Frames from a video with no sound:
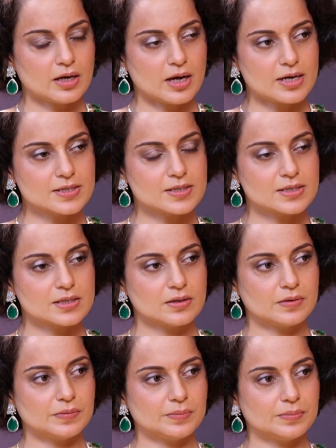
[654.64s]
has,
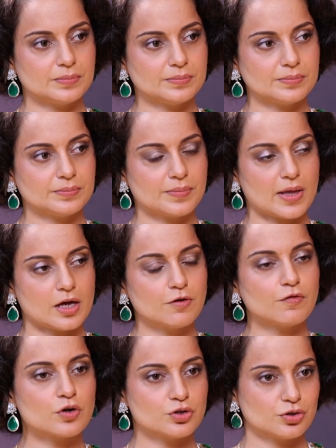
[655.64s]

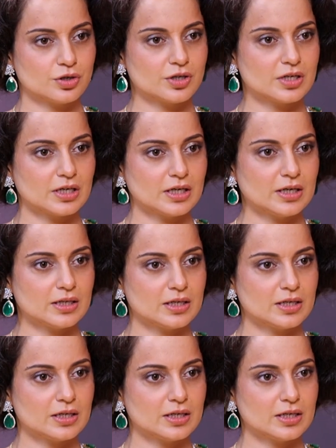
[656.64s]
unfortunately,